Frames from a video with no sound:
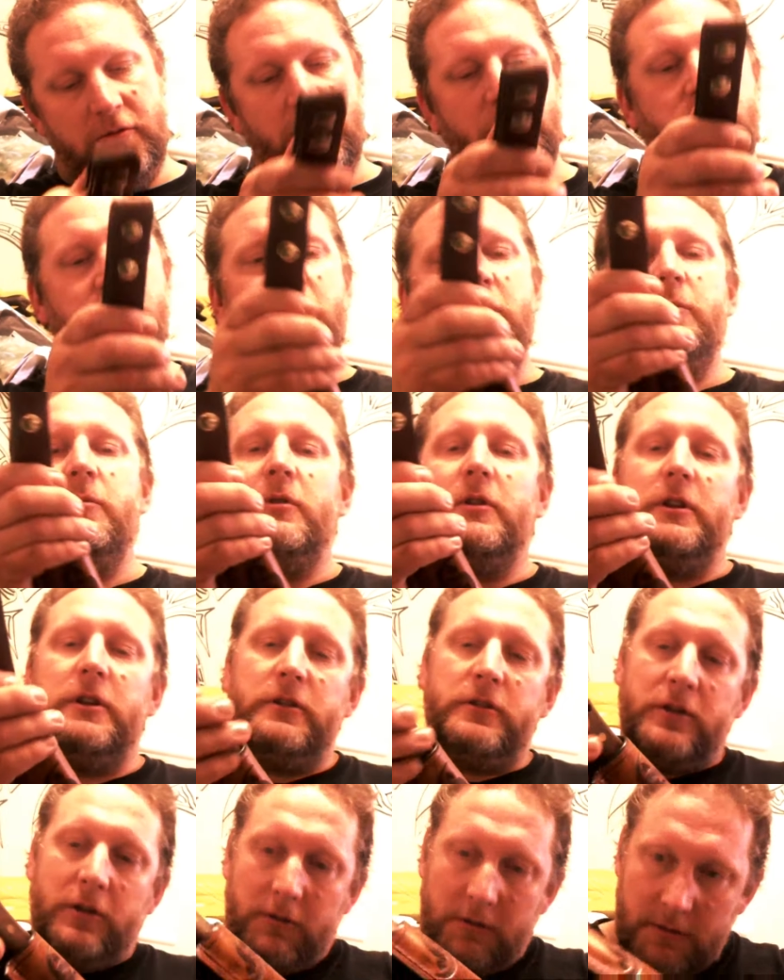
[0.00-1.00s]
Really
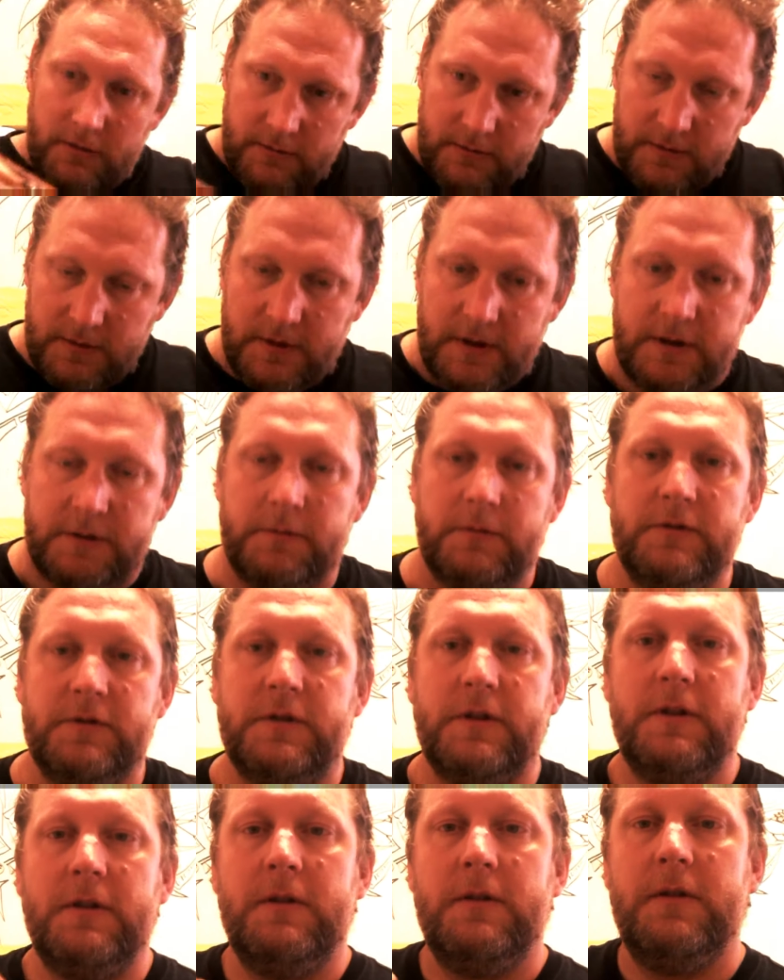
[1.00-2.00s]
pleased. So this
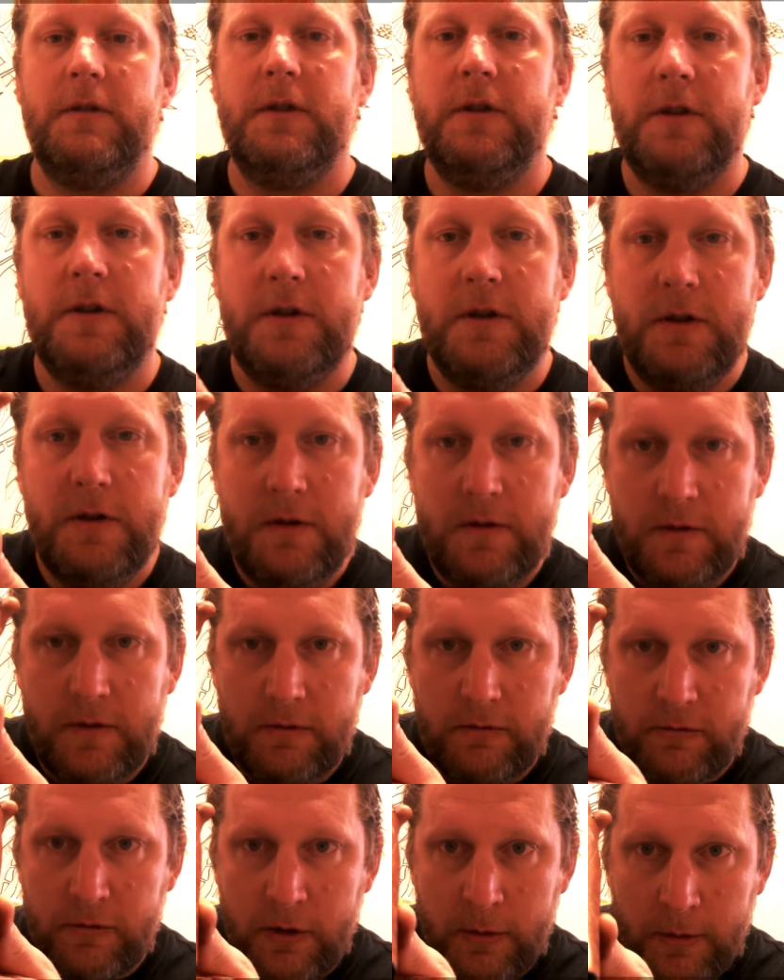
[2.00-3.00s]
one's
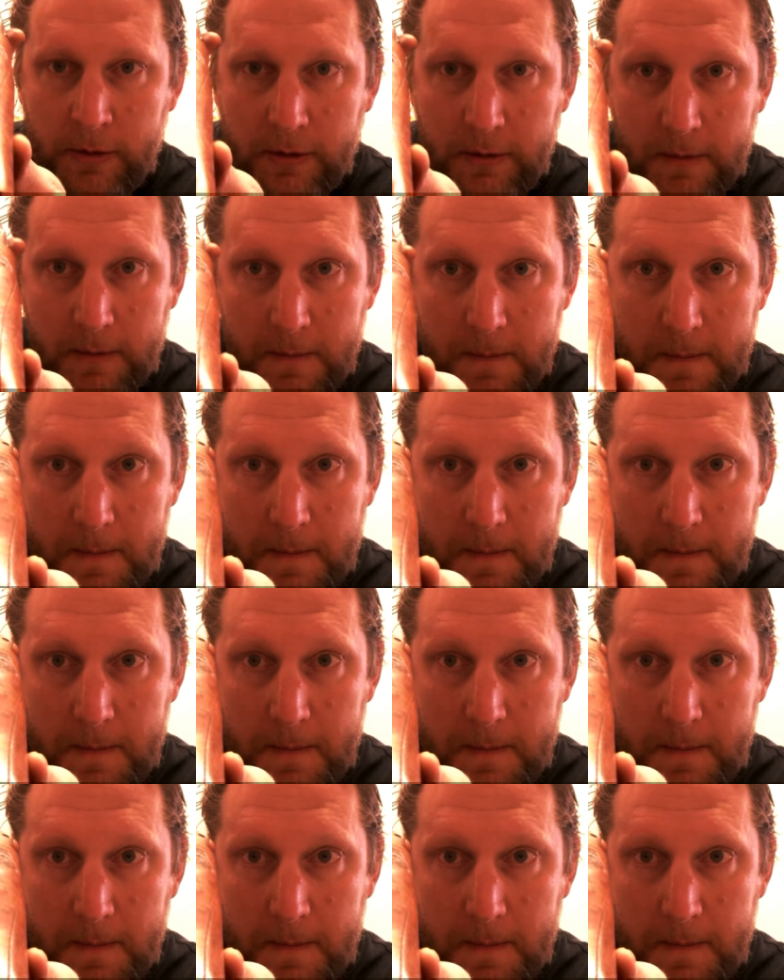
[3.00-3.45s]
Robert.